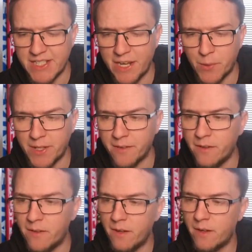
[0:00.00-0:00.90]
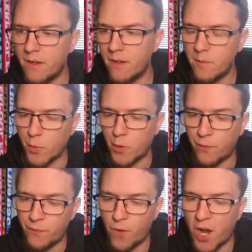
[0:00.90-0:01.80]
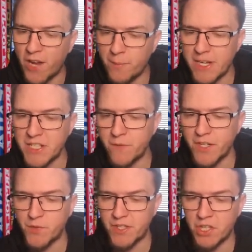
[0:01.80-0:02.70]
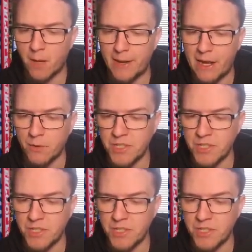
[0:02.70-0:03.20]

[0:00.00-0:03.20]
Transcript: in the tail here. we've got five minutes of injury time now